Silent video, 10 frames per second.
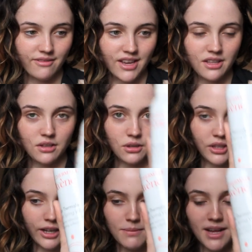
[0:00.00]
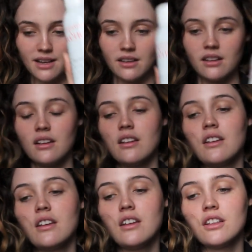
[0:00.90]
Avene Eau Thermale.
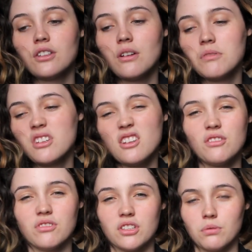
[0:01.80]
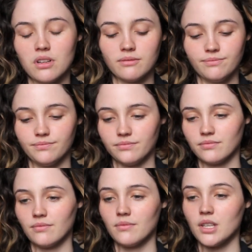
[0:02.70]
So I'm just going to use this one.
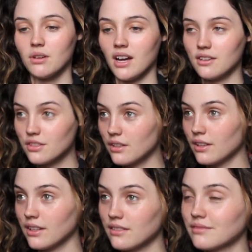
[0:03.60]
So you kind of just go...